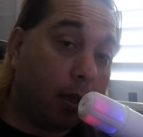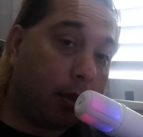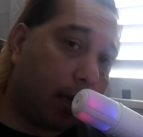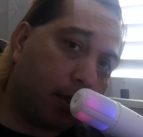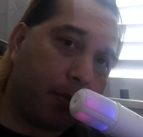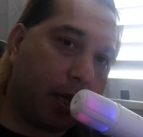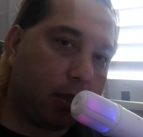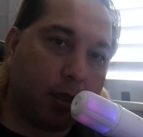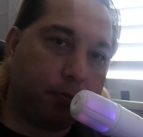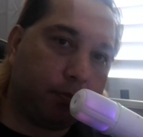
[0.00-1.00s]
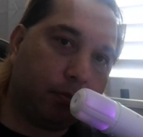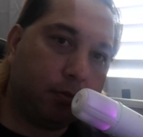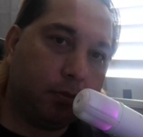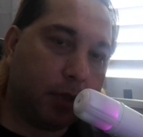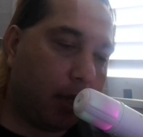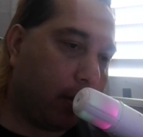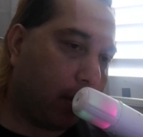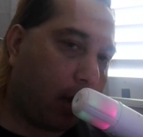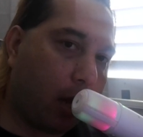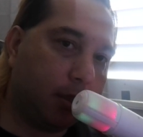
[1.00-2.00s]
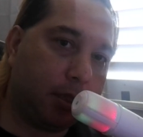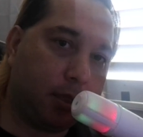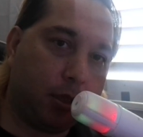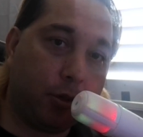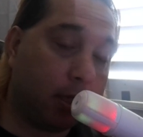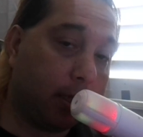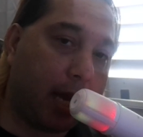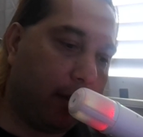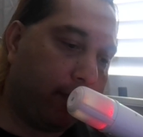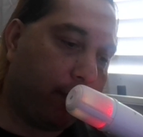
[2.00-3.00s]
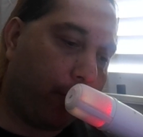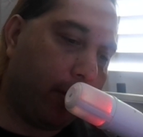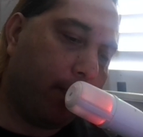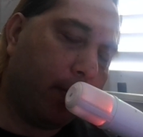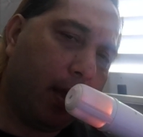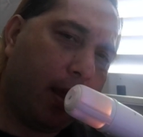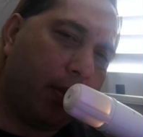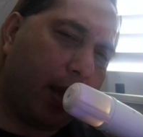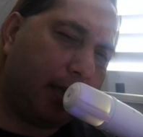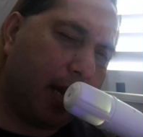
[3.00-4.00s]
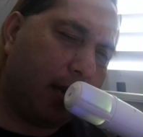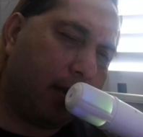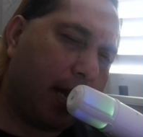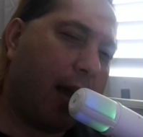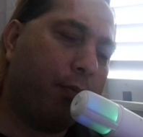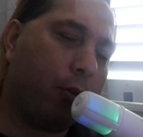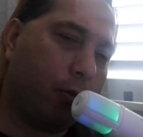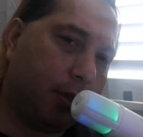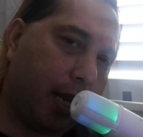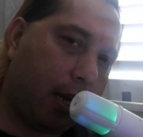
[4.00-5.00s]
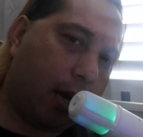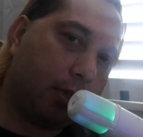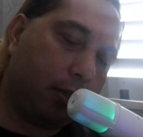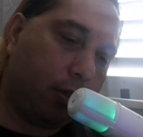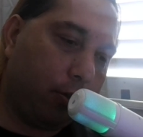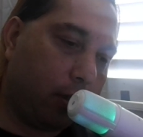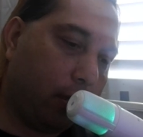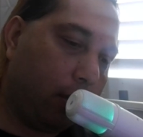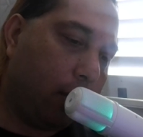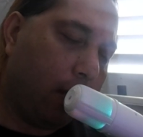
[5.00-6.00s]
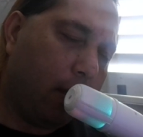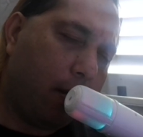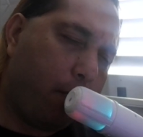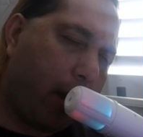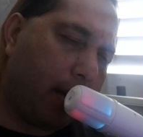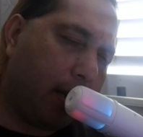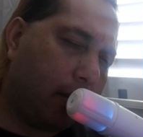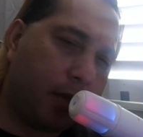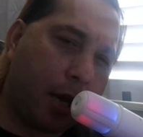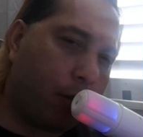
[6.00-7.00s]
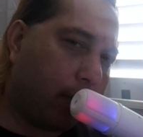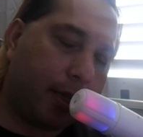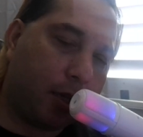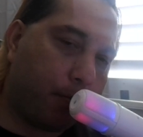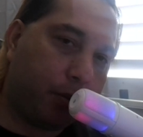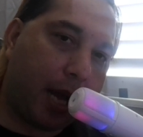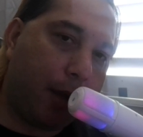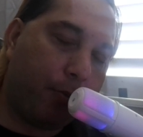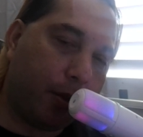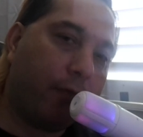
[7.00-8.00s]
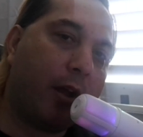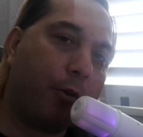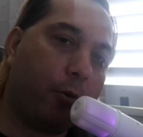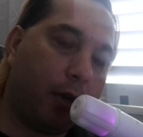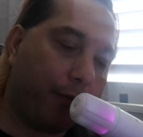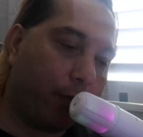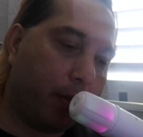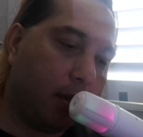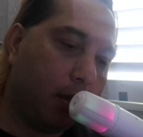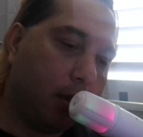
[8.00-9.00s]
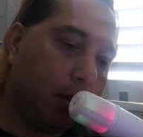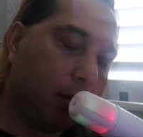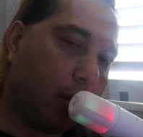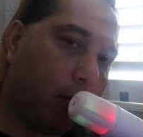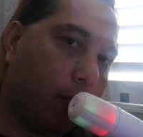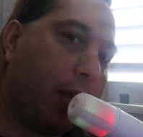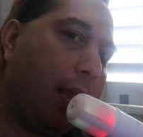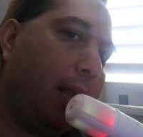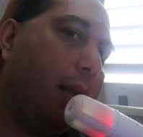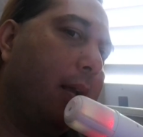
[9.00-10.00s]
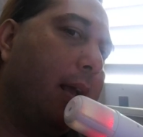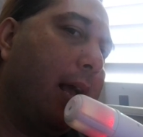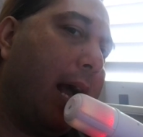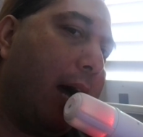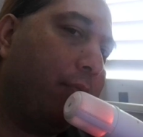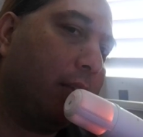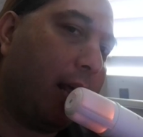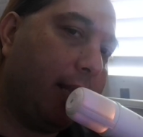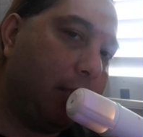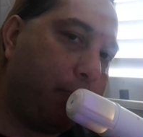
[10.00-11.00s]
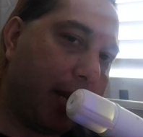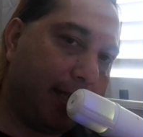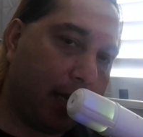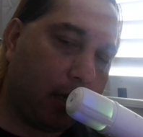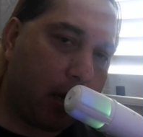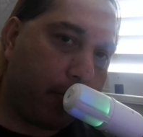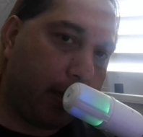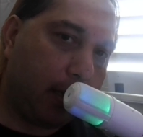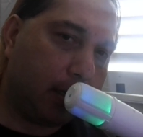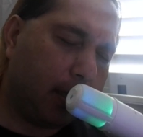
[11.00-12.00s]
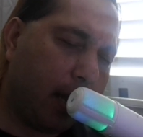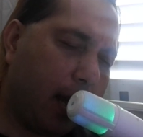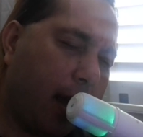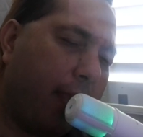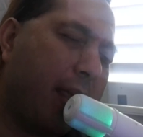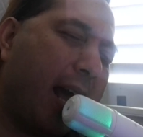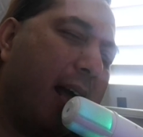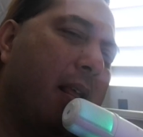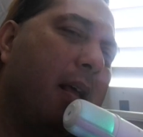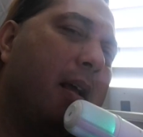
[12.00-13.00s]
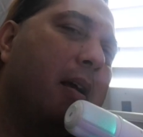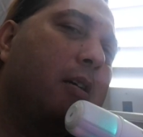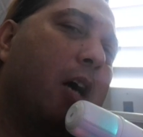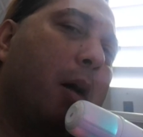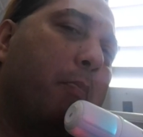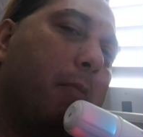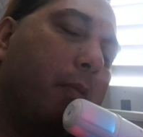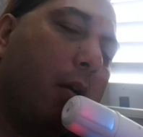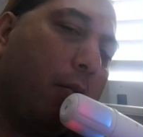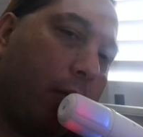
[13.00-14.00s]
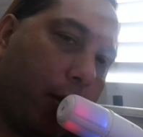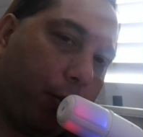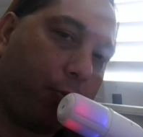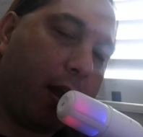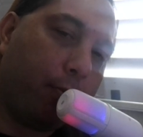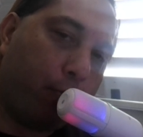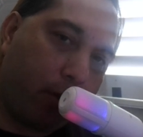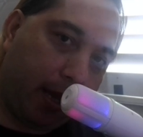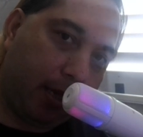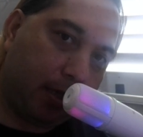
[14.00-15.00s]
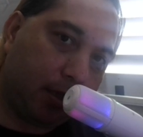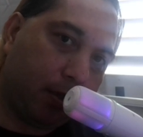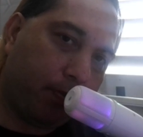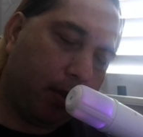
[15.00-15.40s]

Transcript: And not to mention, in the college institutions in California, they tend to have their own state constitution, meaning they don't like to comply with the federal government. So they have a lot of these big tech companies that come up with creative ways